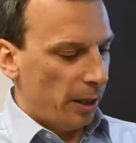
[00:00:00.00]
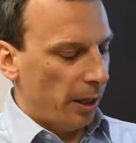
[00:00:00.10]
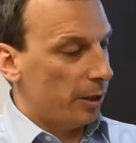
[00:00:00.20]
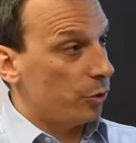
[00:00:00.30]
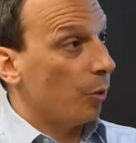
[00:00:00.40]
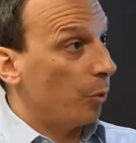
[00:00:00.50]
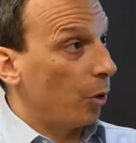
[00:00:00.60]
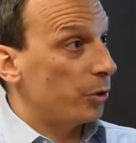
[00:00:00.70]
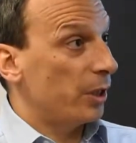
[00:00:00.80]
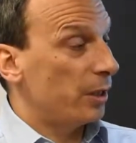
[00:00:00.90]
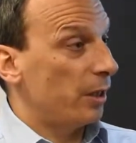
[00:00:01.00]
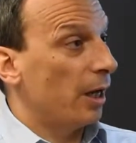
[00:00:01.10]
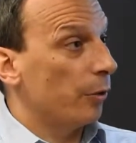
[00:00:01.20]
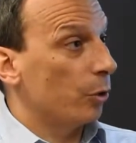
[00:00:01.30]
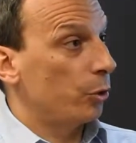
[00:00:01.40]
its own process
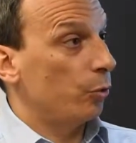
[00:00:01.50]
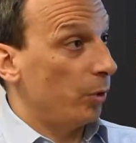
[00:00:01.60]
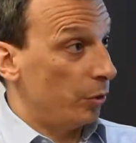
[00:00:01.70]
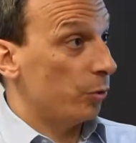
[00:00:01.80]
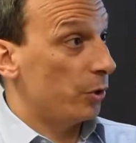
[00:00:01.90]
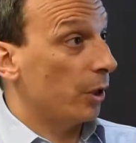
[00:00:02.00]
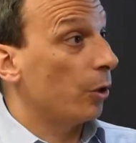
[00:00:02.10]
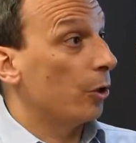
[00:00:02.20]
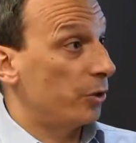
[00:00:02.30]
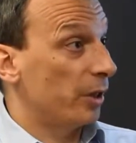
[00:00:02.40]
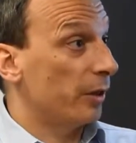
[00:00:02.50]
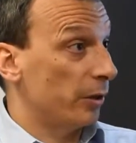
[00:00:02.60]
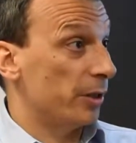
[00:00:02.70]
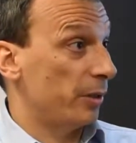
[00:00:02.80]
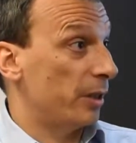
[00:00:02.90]
and also to reduce the cost and the
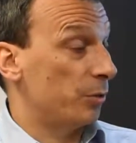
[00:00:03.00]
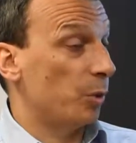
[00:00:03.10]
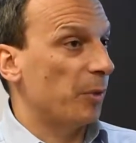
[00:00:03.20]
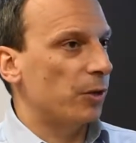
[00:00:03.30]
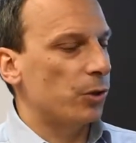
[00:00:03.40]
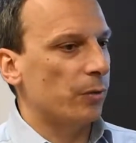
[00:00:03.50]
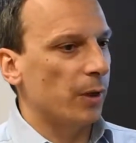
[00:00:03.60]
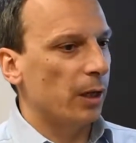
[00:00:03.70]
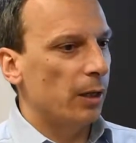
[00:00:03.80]
risk, as we mentioned.